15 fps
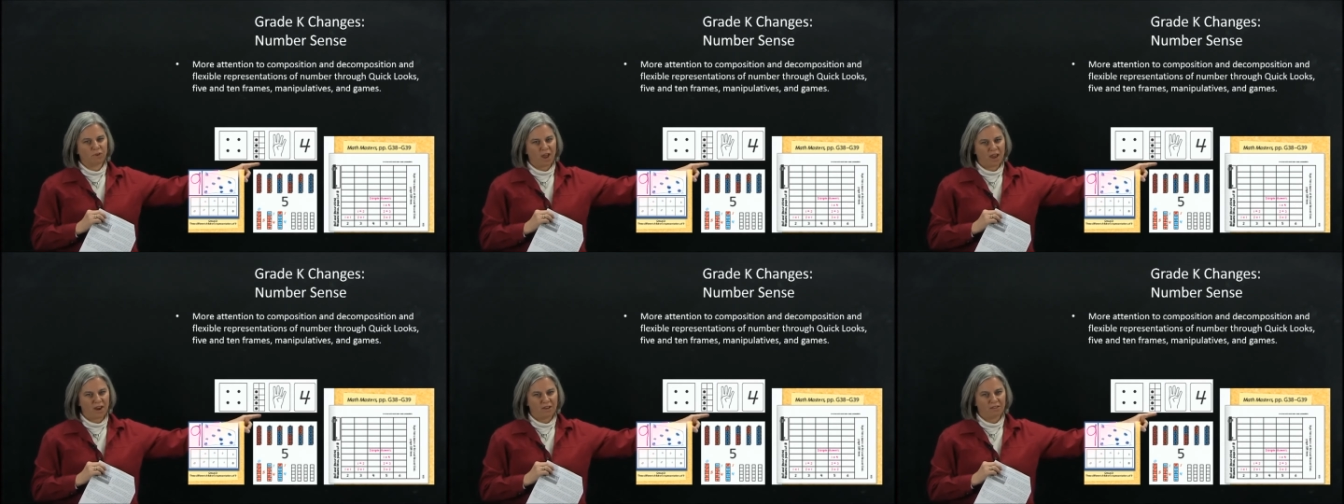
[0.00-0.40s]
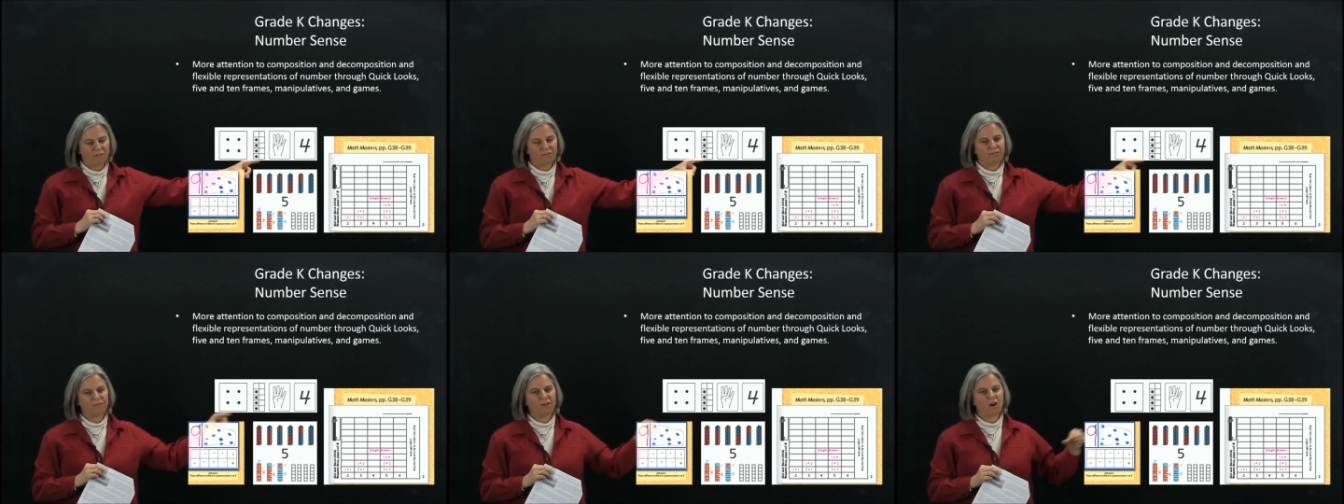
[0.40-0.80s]
And on the
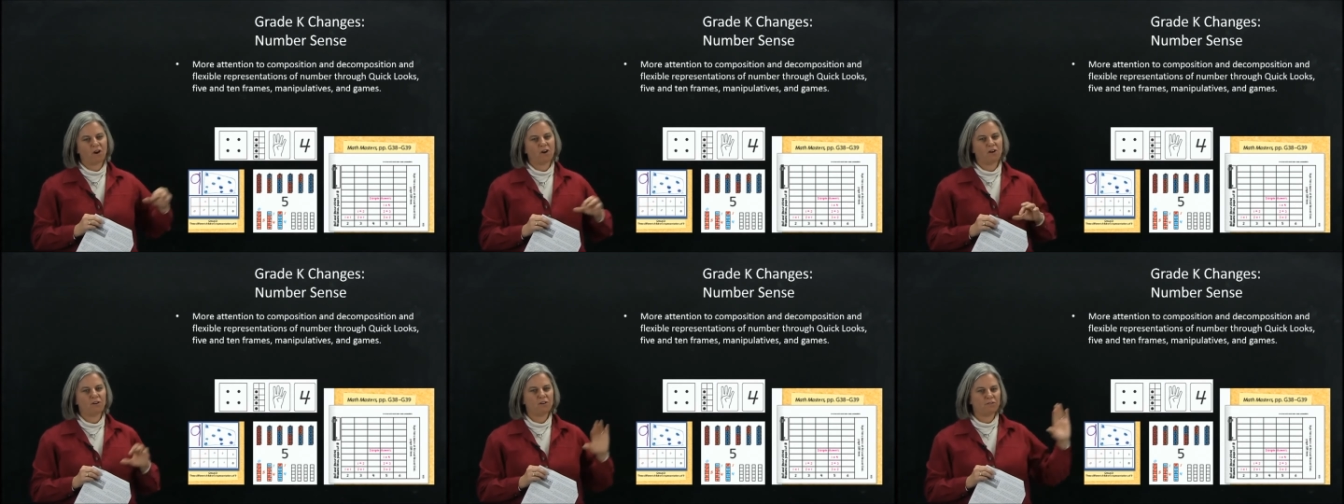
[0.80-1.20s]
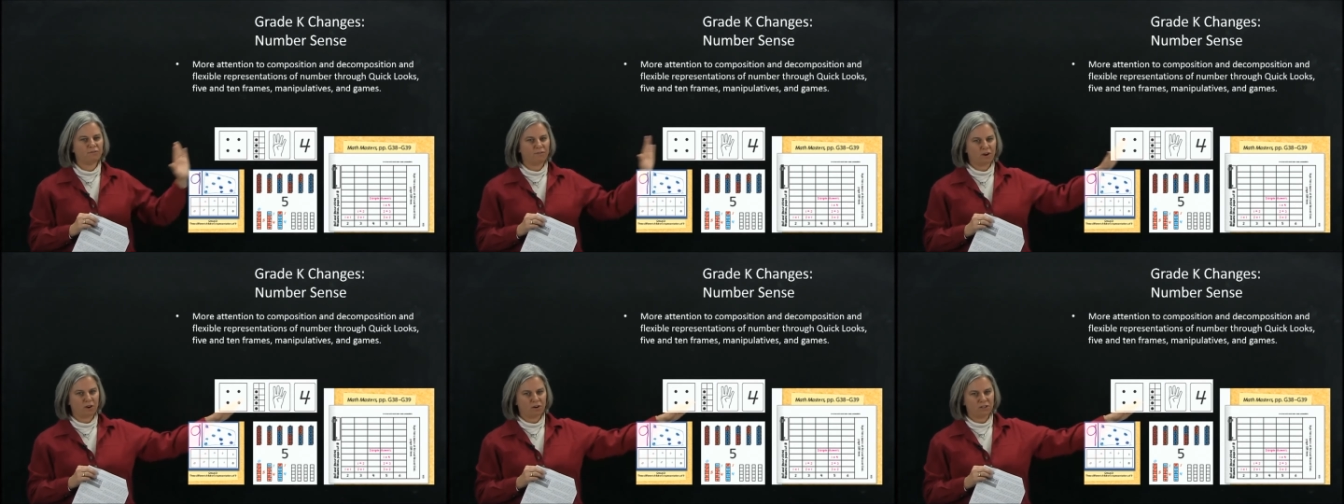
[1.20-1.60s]
far,
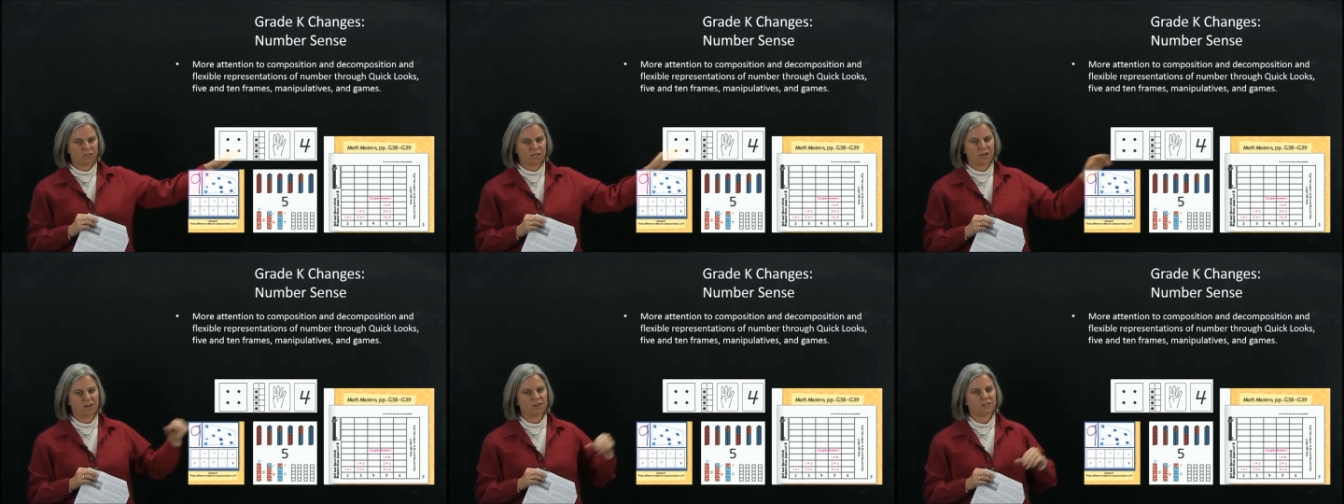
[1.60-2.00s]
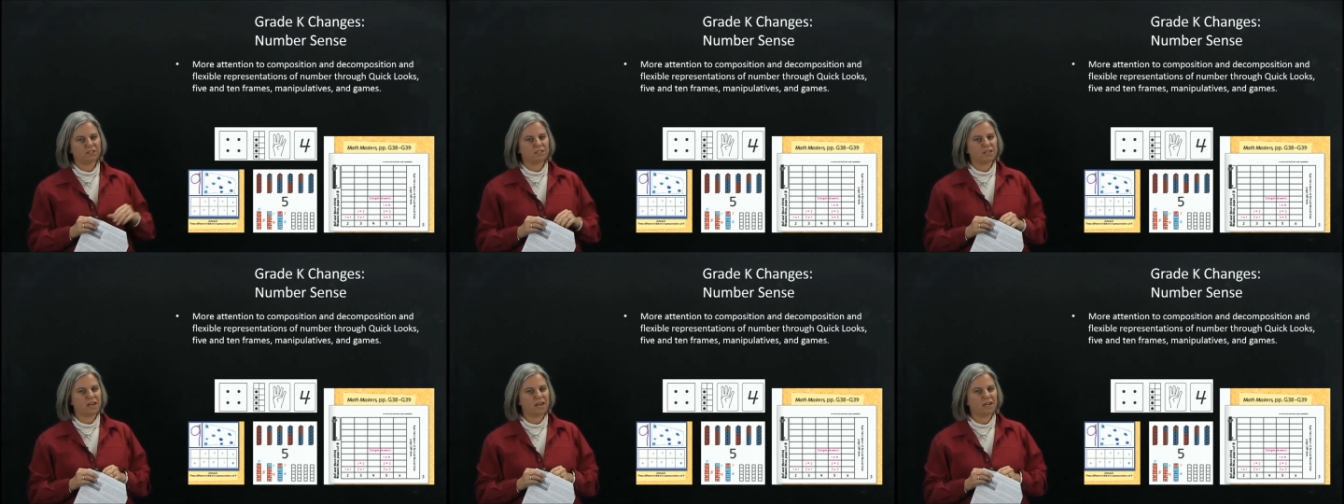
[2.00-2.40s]
far side of the
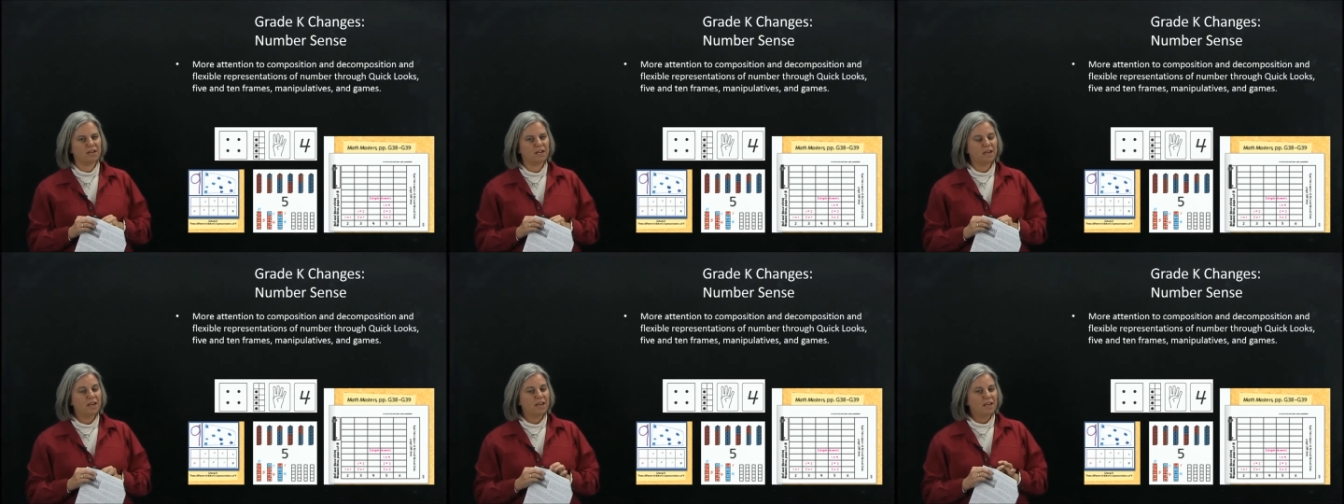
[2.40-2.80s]
slide